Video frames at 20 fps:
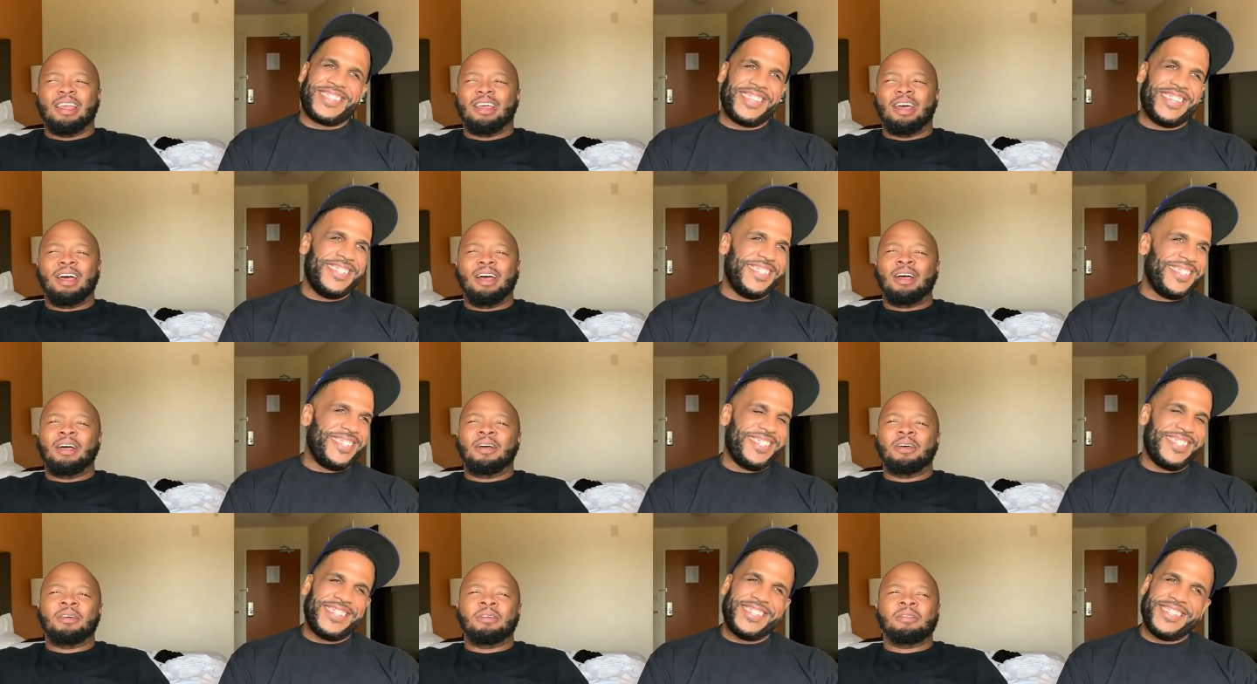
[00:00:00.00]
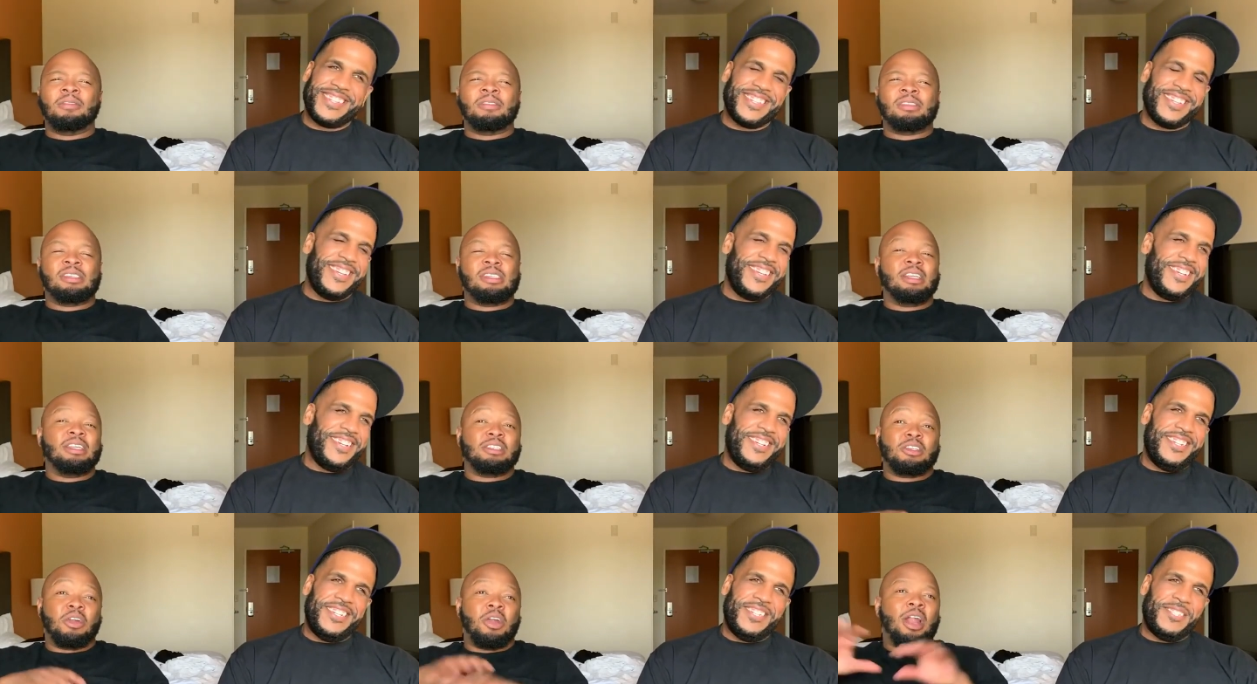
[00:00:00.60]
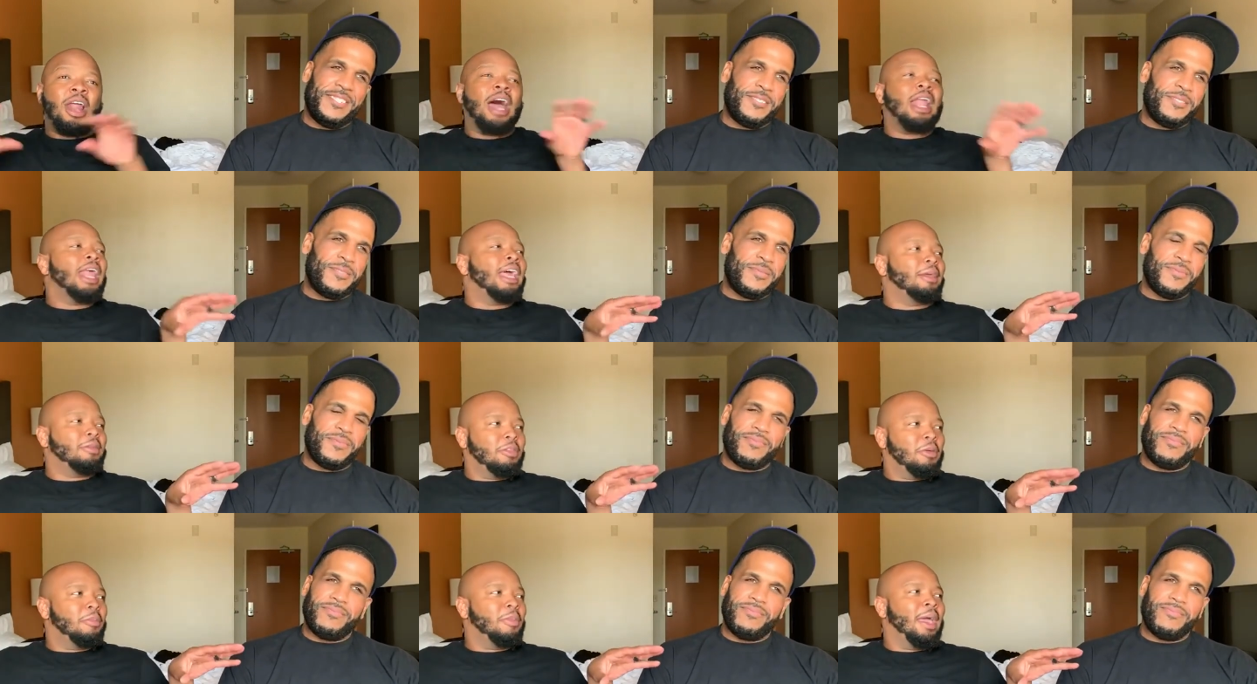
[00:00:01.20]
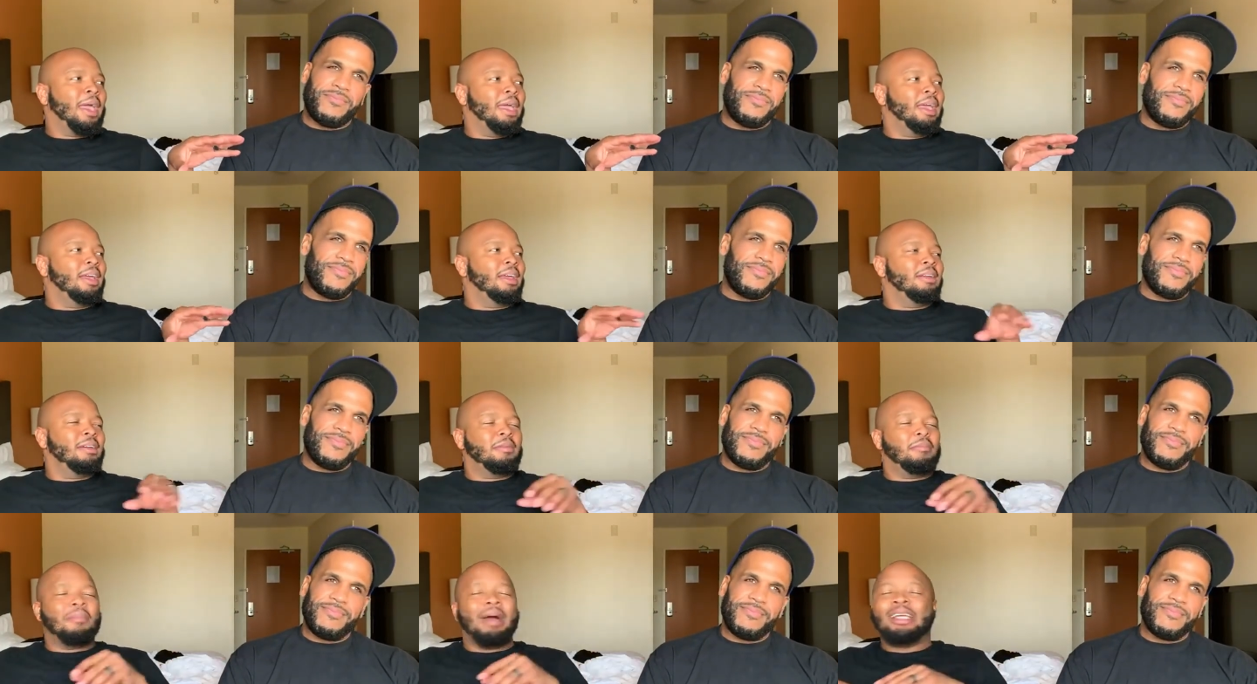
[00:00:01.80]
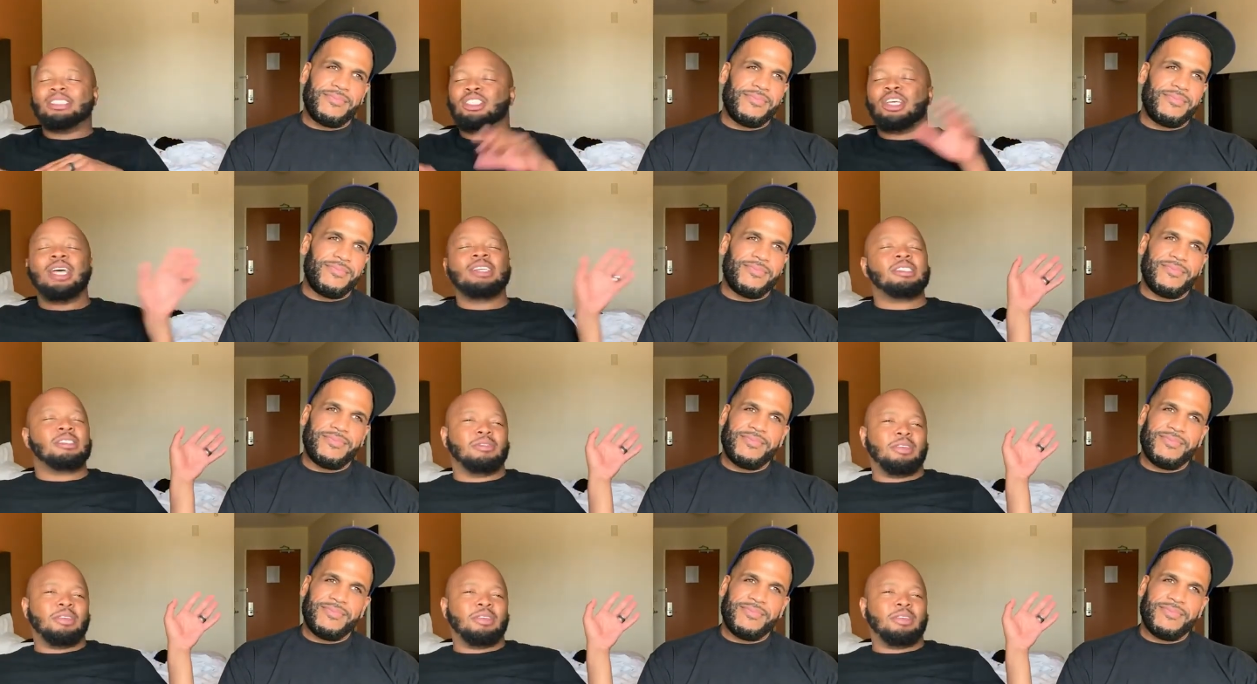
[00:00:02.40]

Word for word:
Speaker 1: uh, cities that are not like the main, my chance it's